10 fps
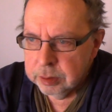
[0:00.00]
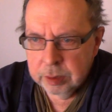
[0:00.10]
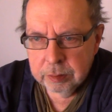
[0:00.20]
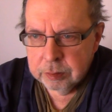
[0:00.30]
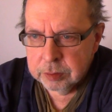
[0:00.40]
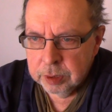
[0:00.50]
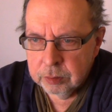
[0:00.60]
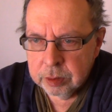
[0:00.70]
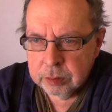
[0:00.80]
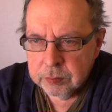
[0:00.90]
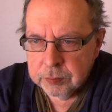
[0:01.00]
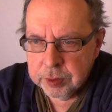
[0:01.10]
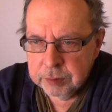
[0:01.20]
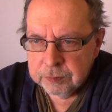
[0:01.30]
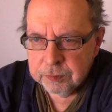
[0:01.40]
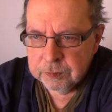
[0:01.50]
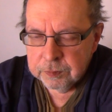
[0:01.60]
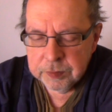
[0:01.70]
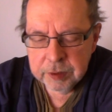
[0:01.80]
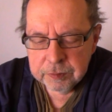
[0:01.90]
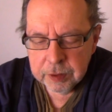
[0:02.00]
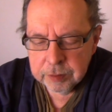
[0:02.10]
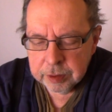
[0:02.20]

They were, they were, they, they felt